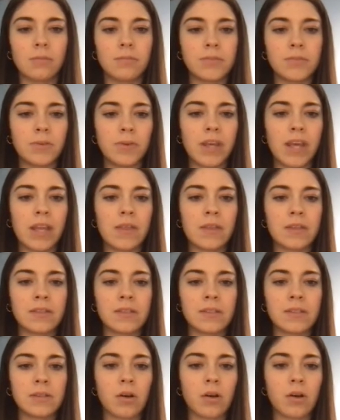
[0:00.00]
So again, this
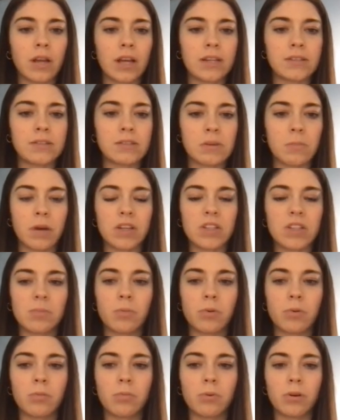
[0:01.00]
is all
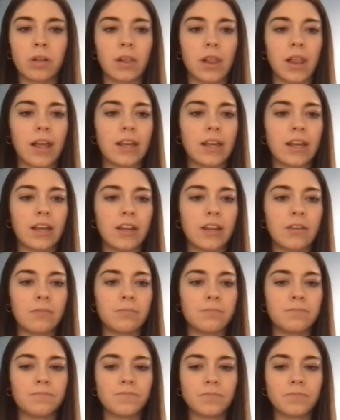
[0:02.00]
customizable per line item.